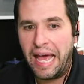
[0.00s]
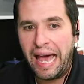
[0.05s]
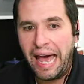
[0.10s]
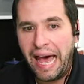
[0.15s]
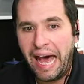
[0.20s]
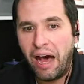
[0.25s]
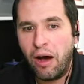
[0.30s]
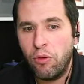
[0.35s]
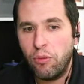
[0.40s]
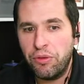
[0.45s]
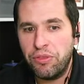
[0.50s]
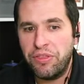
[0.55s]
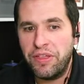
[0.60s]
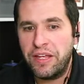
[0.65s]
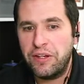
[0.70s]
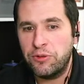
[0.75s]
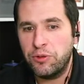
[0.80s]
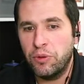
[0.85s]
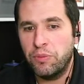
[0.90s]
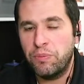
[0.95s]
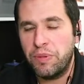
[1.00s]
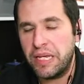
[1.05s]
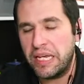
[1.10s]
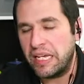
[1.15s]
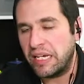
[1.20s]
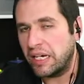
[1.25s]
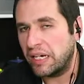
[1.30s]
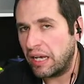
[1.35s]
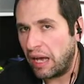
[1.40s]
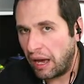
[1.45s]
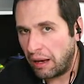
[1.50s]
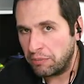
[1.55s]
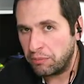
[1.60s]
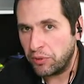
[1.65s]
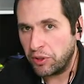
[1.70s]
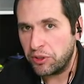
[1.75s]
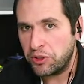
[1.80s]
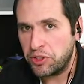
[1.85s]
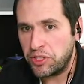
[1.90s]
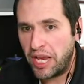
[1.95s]
how things are being
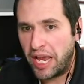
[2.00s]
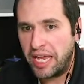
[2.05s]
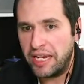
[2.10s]
accomplished,